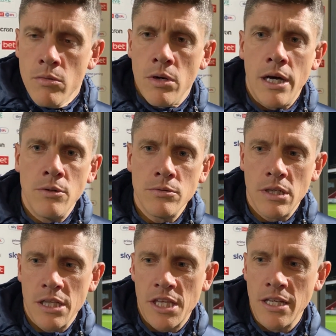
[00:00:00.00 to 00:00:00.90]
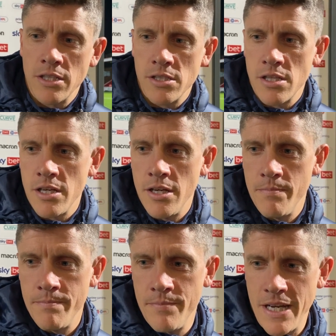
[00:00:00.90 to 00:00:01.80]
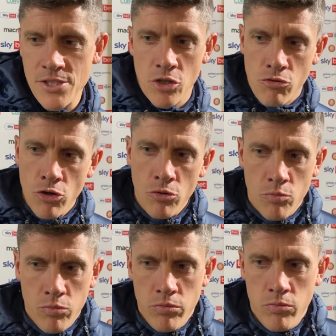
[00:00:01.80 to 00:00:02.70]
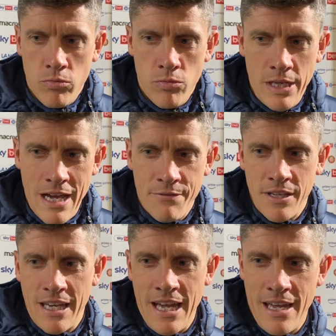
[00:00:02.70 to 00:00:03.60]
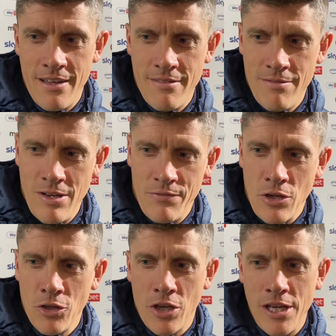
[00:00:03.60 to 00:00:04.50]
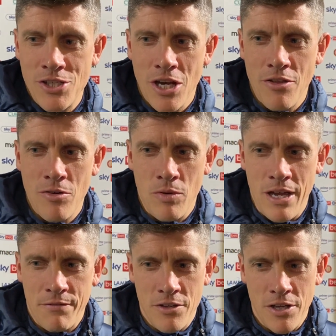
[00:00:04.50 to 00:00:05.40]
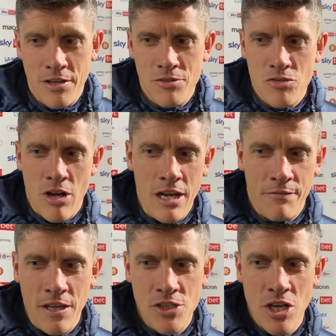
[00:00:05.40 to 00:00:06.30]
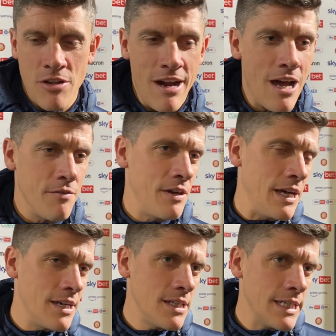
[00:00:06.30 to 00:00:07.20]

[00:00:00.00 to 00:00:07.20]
Well, I think that as a group, we have to look at each other, and we have to try and lift each other out of it.